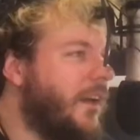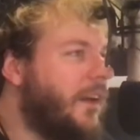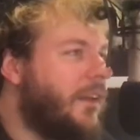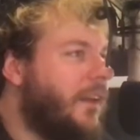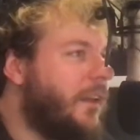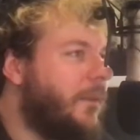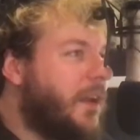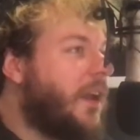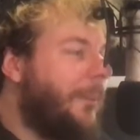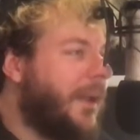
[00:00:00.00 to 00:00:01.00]
a
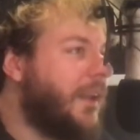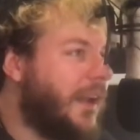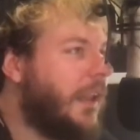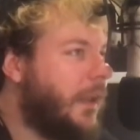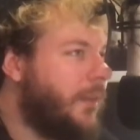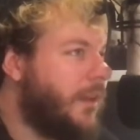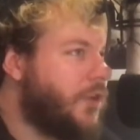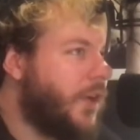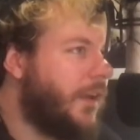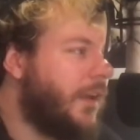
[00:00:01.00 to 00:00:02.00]
becoming an acclaimed
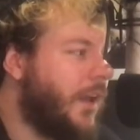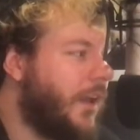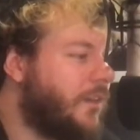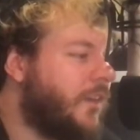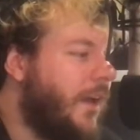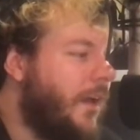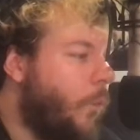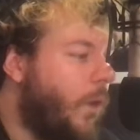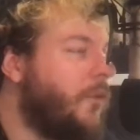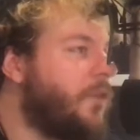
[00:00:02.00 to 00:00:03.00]
DJ. He is
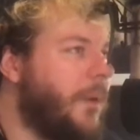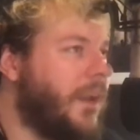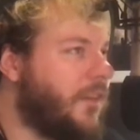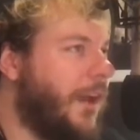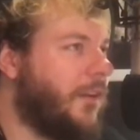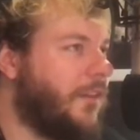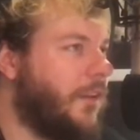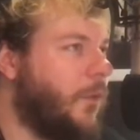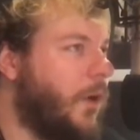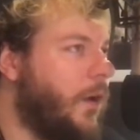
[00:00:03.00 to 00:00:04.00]
one of the biggest actors
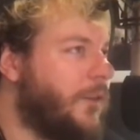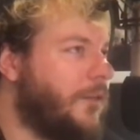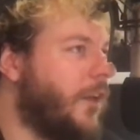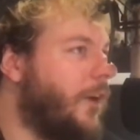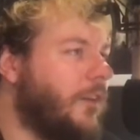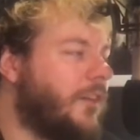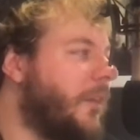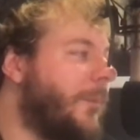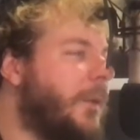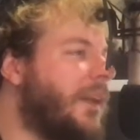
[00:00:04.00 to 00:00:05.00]
in the world. He's starred in some
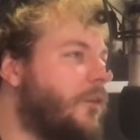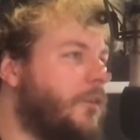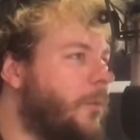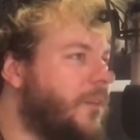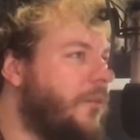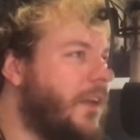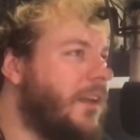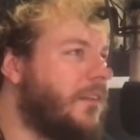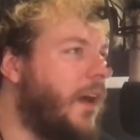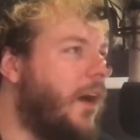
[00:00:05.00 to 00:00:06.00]
of the biggest films ever.
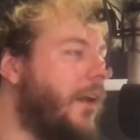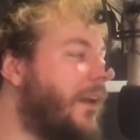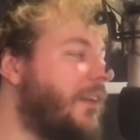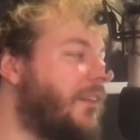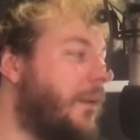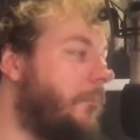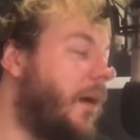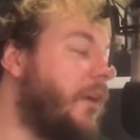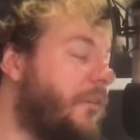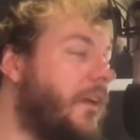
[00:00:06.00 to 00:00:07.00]
He's in
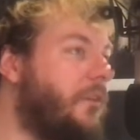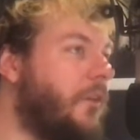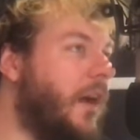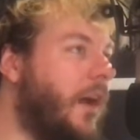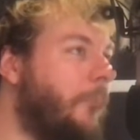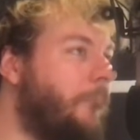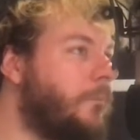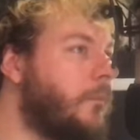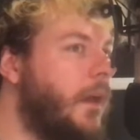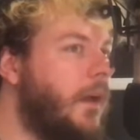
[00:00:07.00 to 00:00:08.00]
my favorite
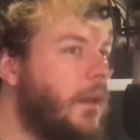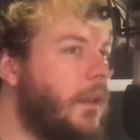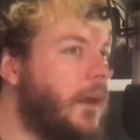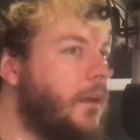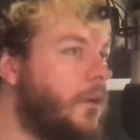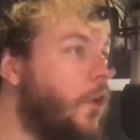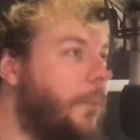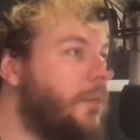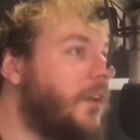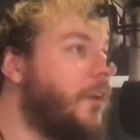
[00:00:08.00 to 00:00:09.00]

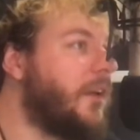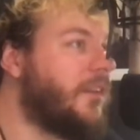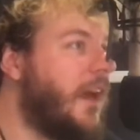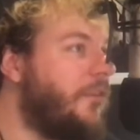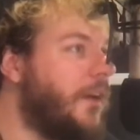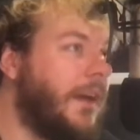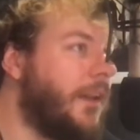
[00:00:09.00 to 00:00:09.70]
cop series ever